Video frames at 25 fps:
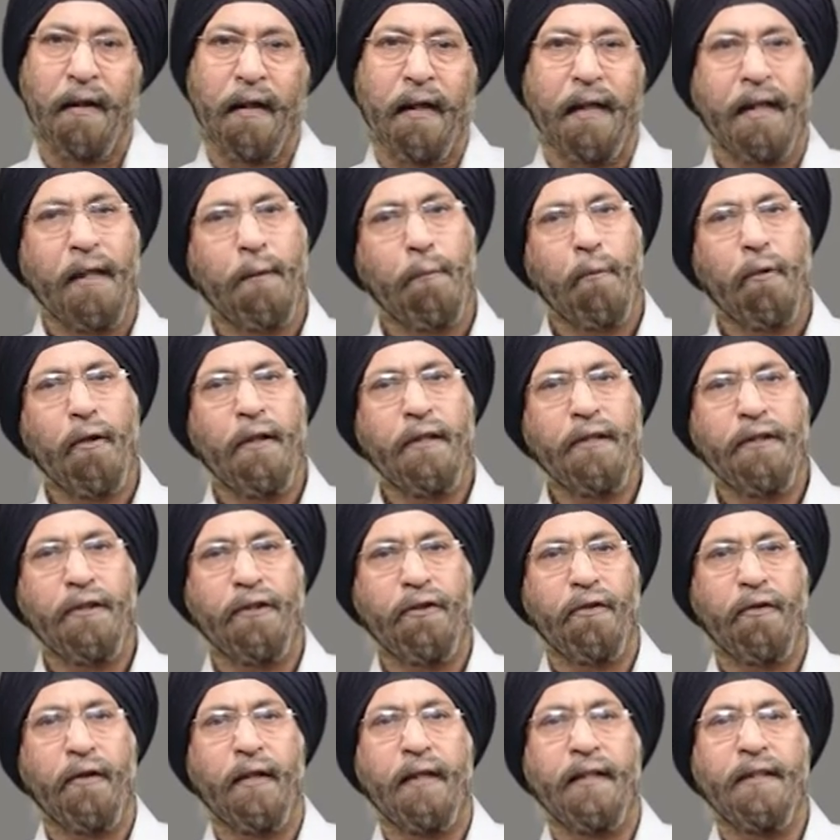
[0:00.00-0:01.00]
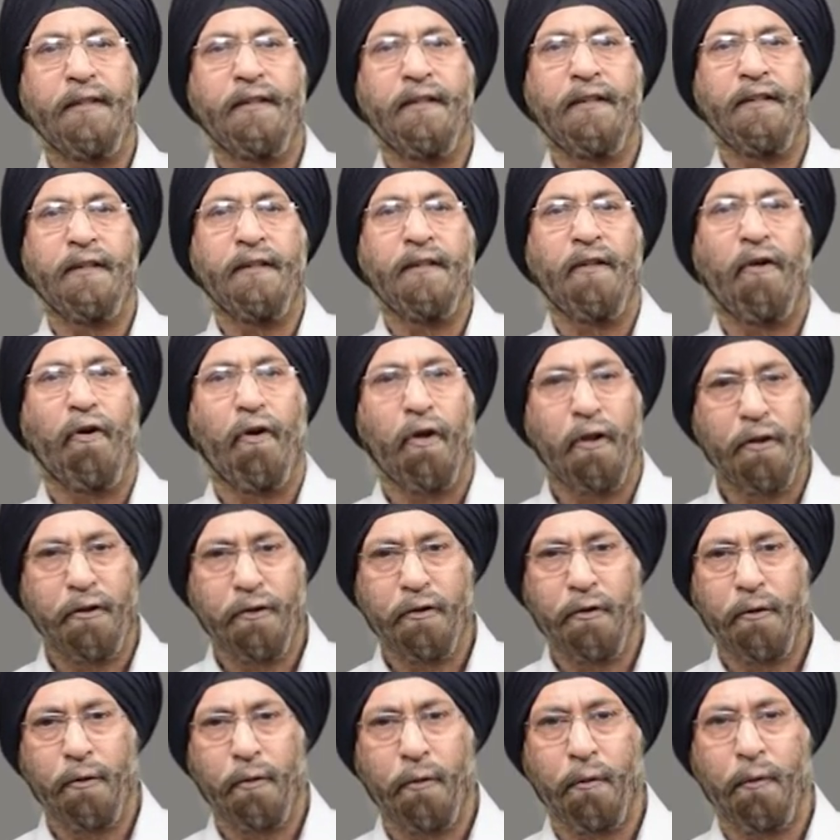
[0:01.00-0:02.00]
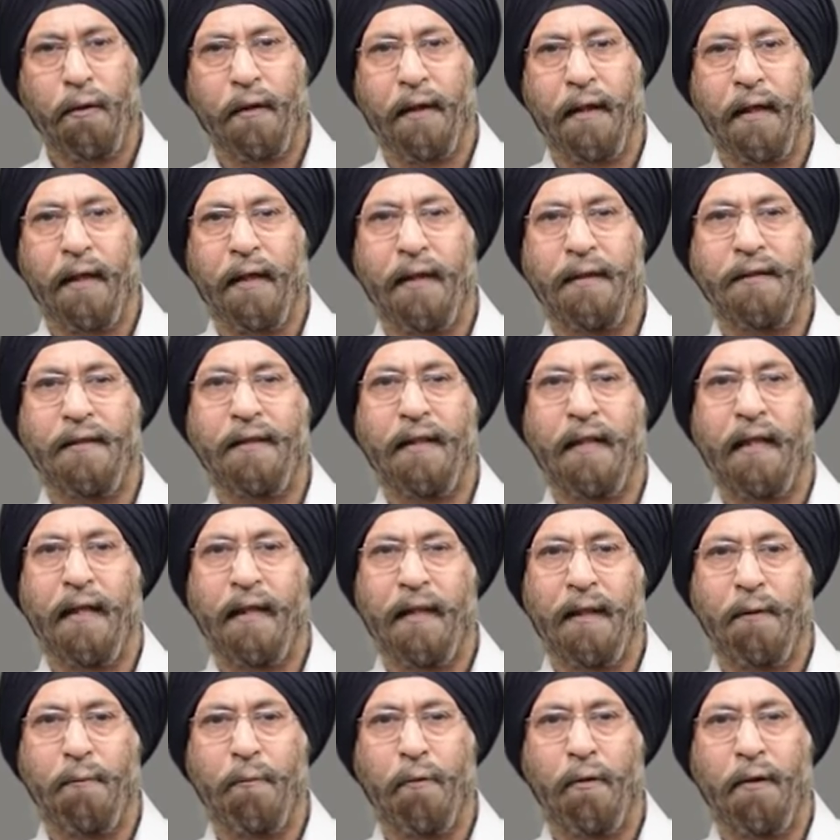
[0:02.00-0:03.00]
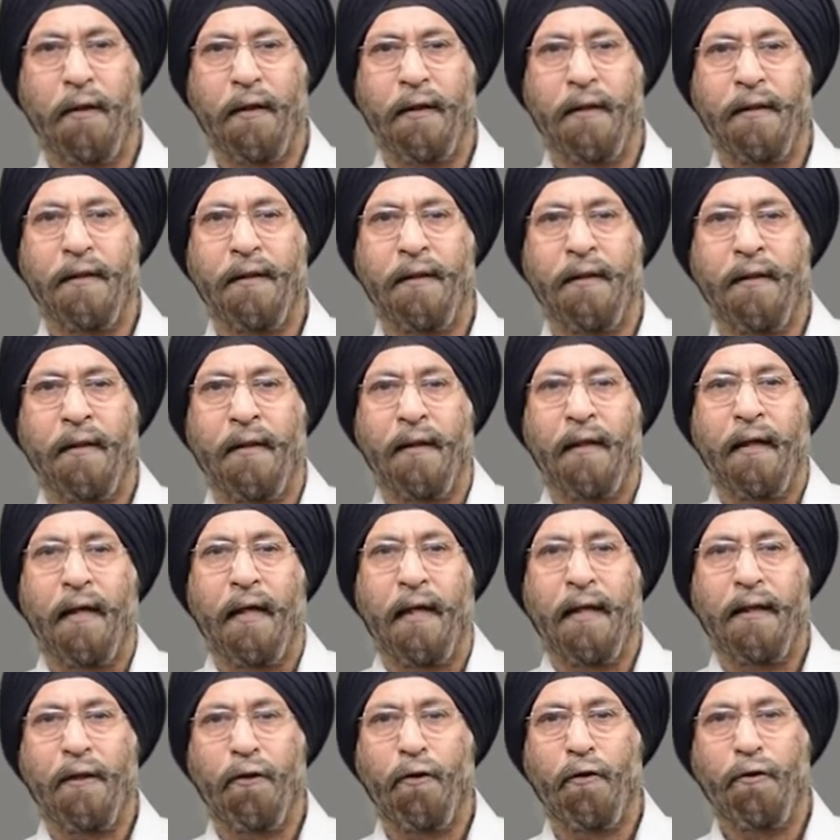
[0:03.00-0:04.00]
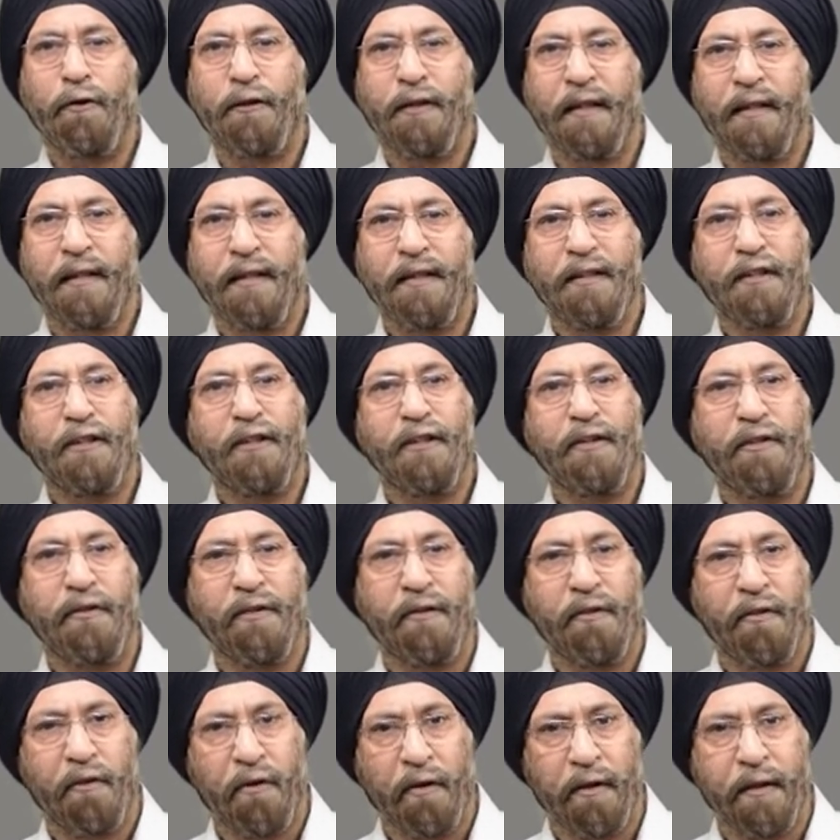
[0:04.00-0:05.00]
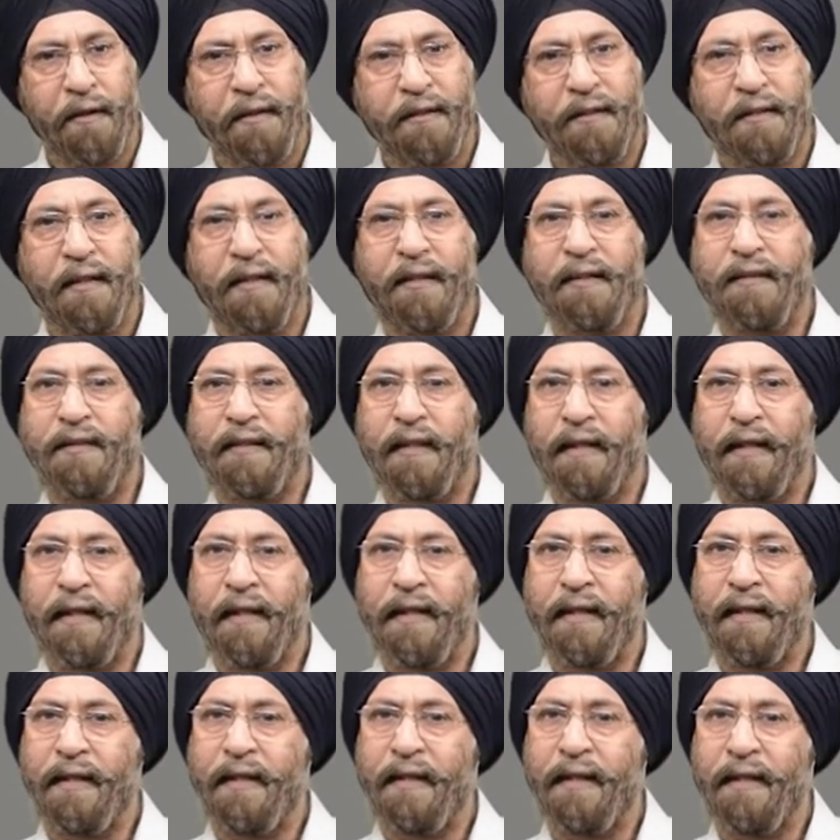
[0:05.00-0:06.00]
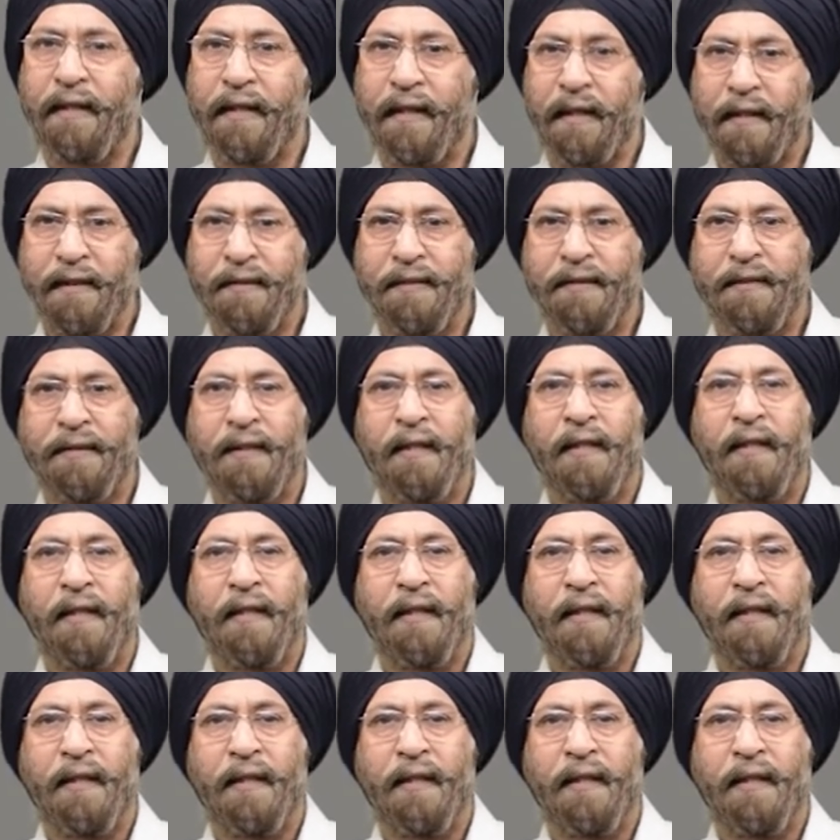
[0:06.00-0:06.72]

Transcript: Anabolic steroids, also known as anabolic androgenic steroids, that is AAS,